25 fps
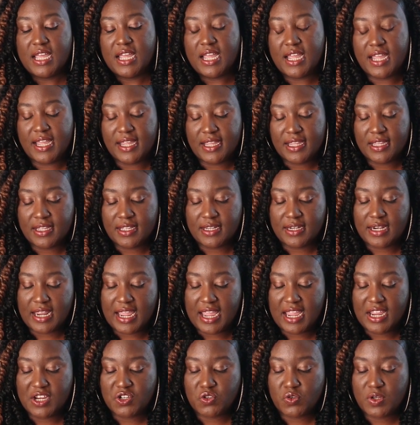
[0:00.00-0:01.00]
And
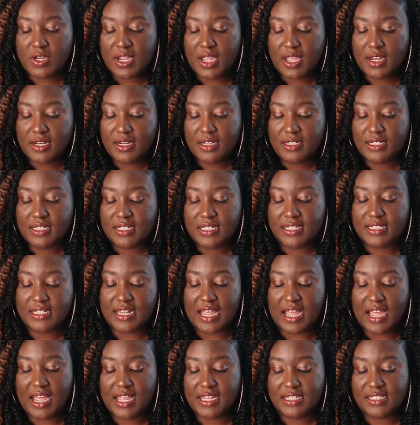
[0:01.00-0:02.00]
Adriana
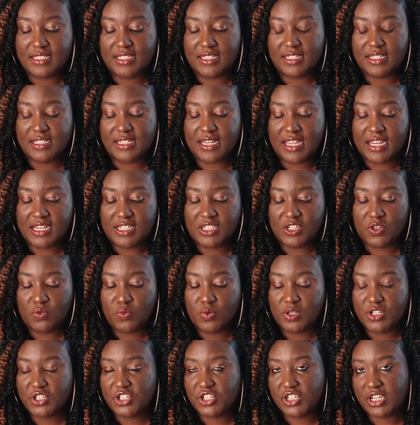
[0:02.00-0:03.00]
decides to say to
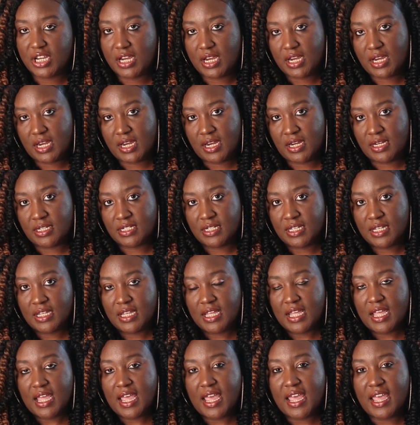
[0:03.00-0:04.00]
Rashid,
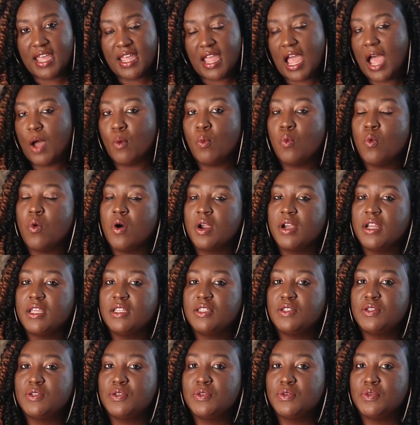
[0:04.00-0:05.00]
hey, I wanted
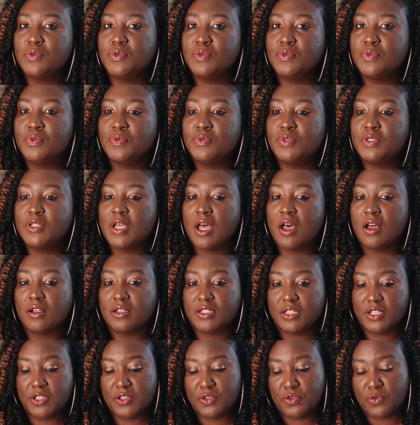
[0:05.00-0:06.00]
to talk
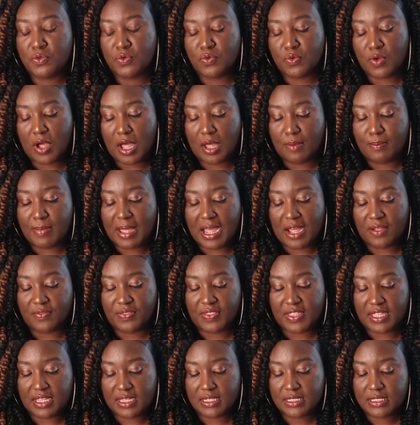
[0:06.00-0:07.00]
to you about
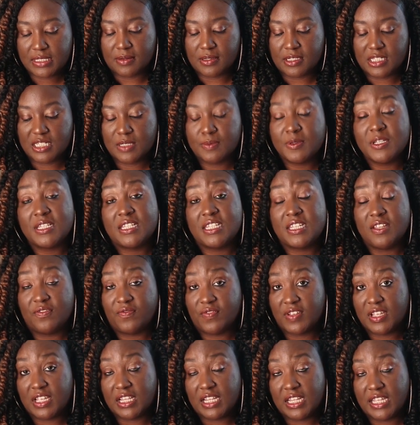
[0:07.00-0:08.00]
this
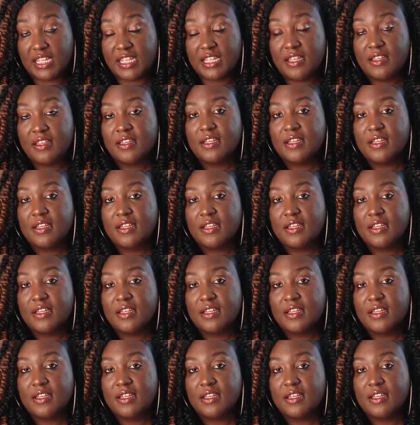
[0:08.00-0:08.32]
specifically.